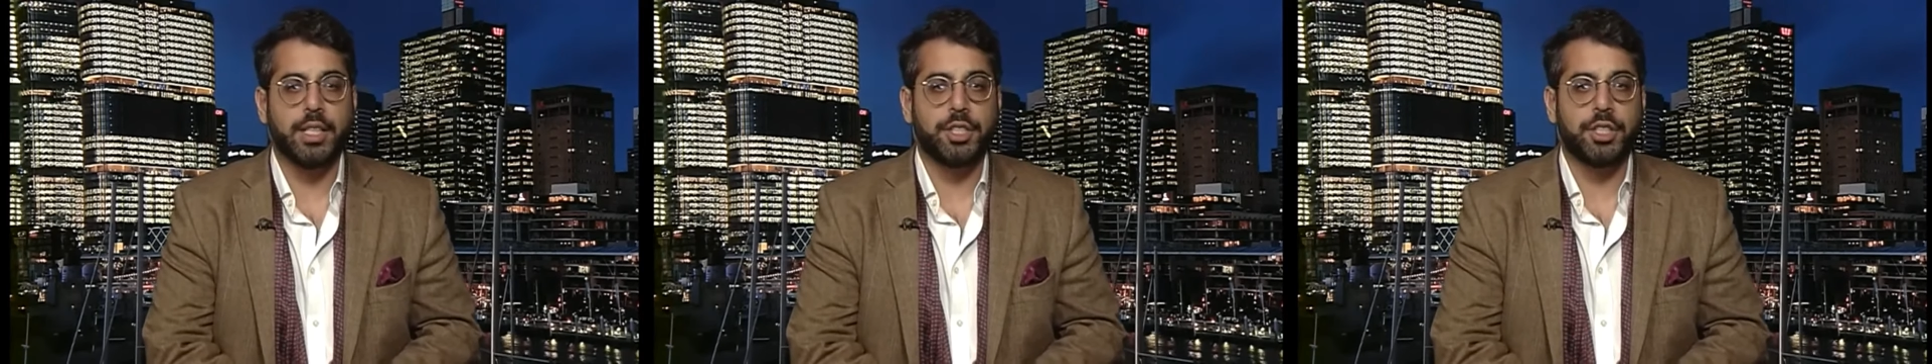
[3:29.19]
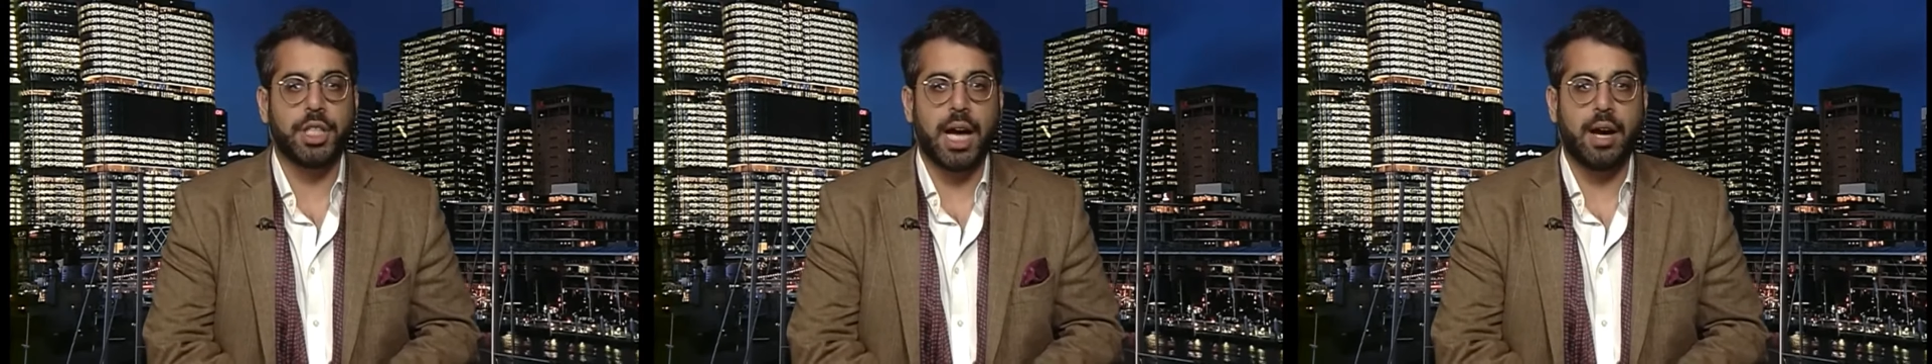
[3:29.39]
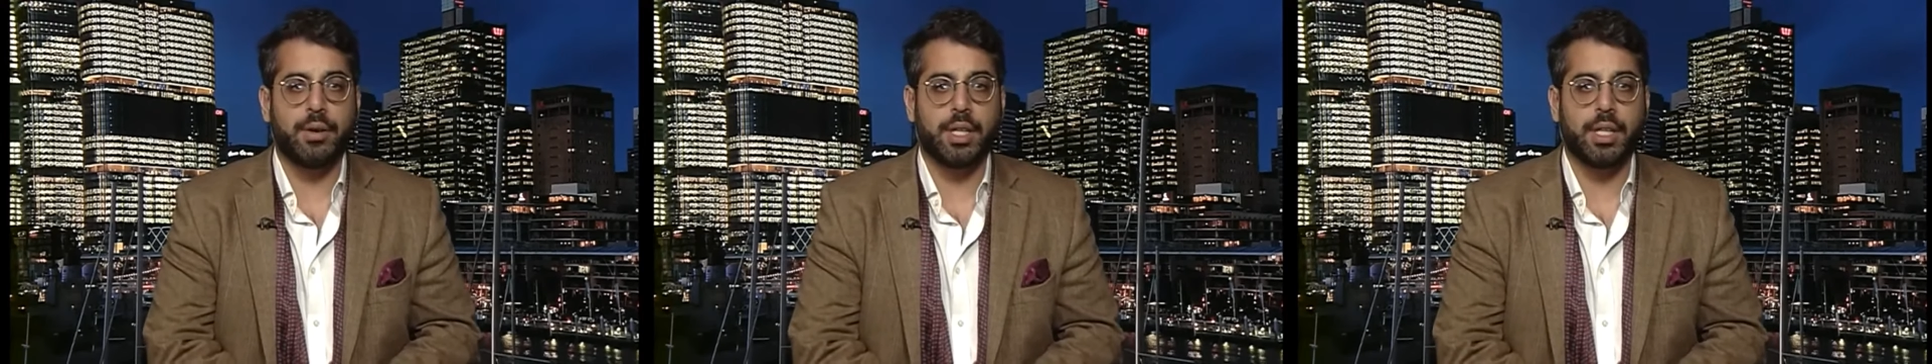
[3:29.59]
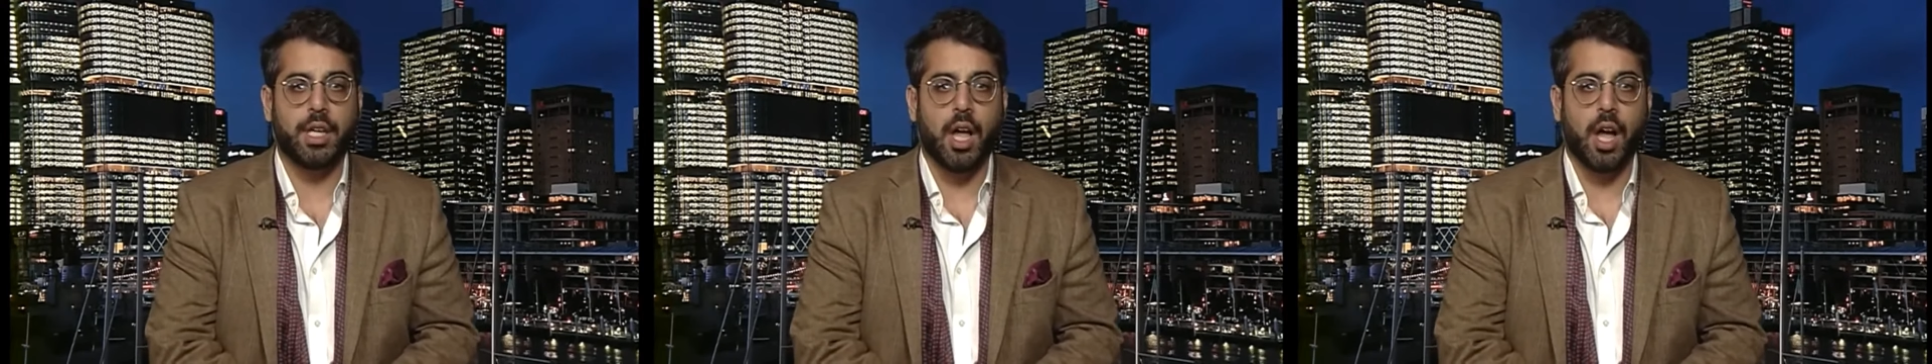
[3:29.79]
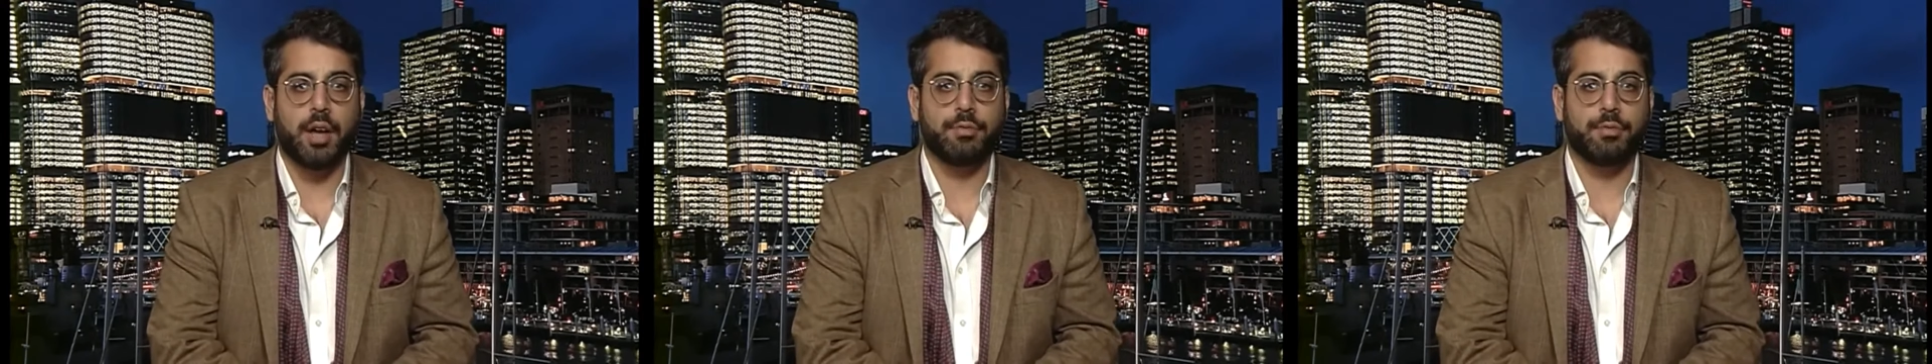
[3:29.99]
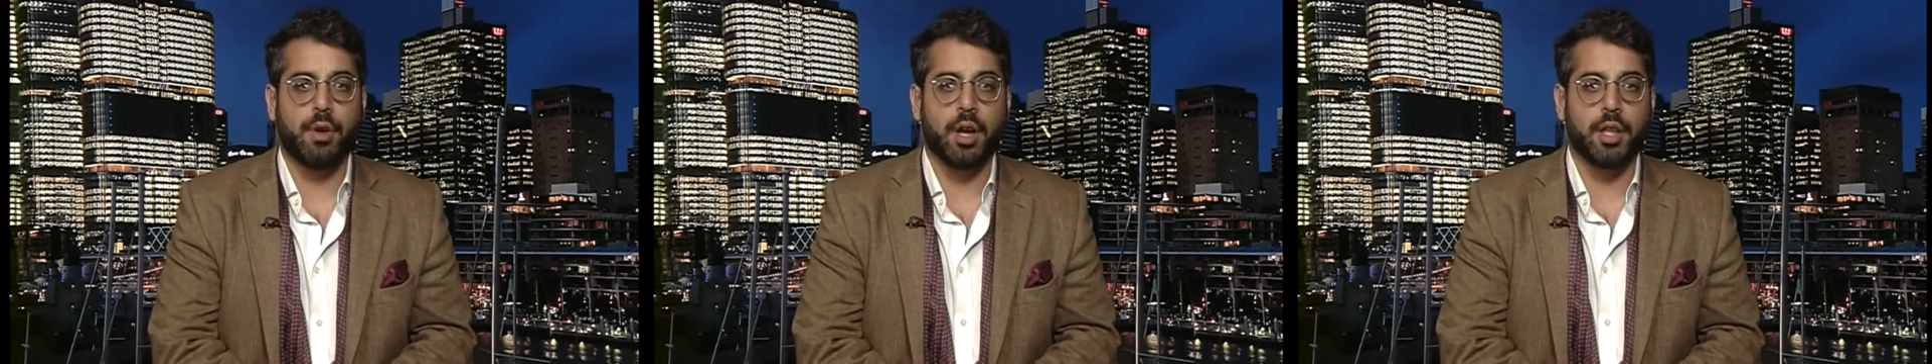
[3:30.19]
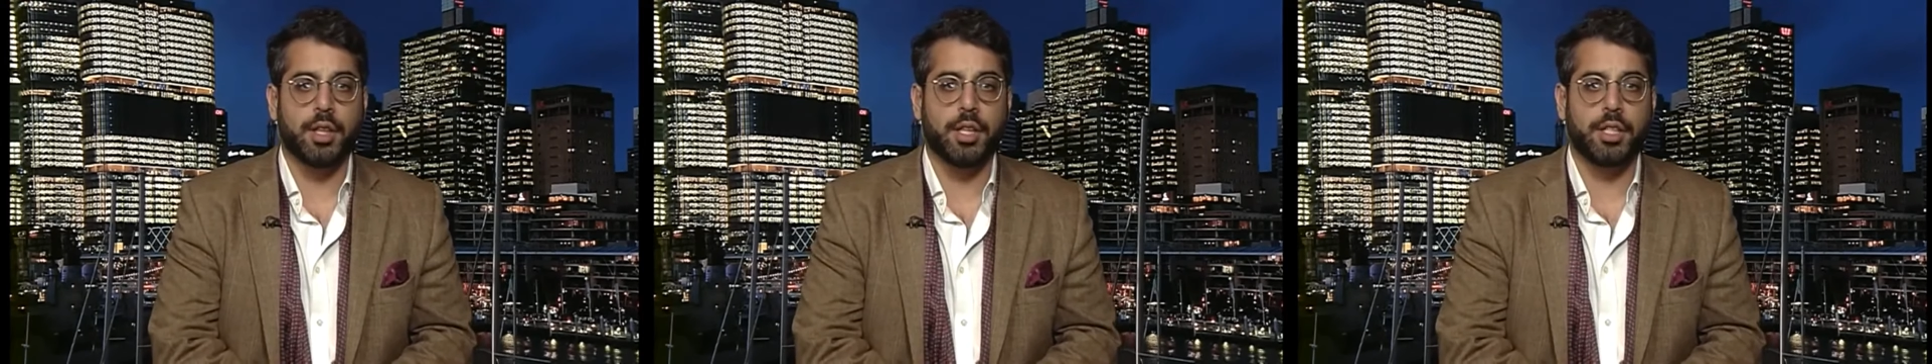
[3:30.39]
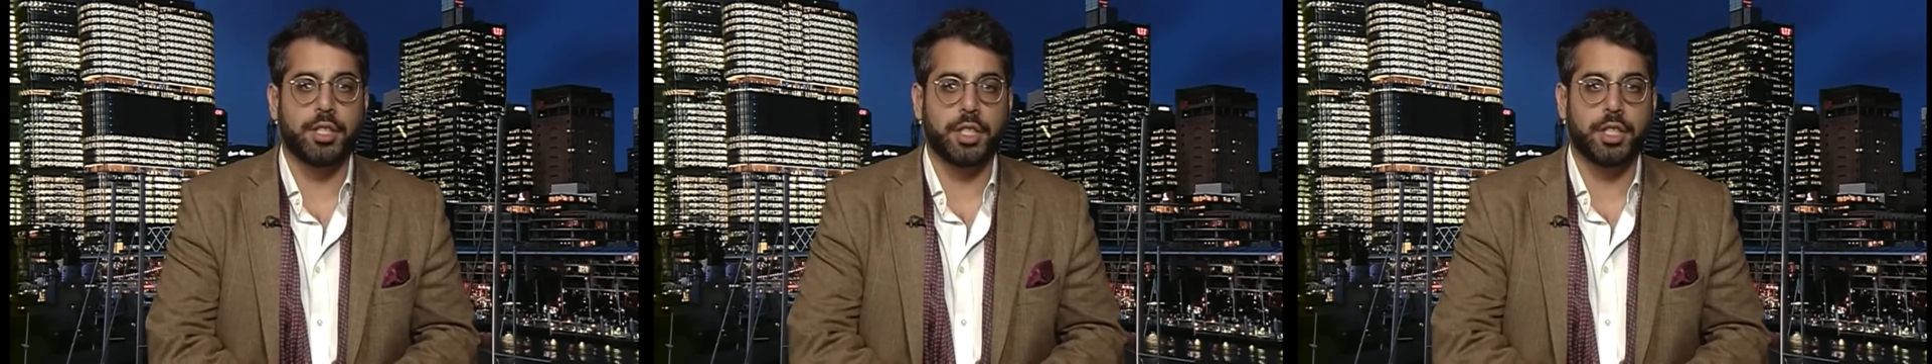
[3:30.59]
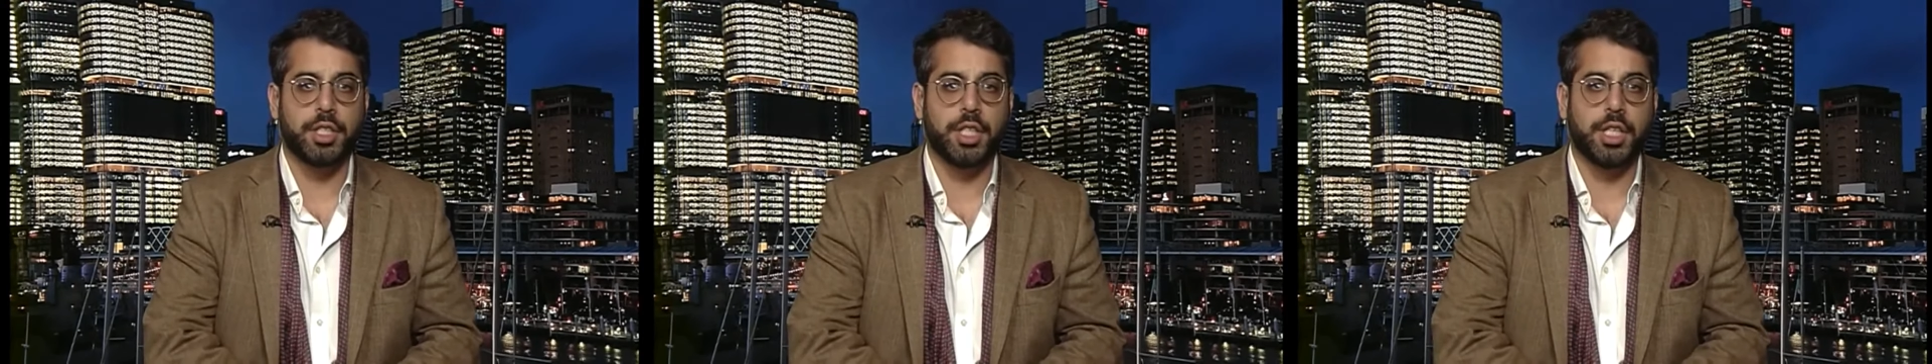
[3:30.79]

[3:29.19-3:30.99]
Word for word: shout in life rather than just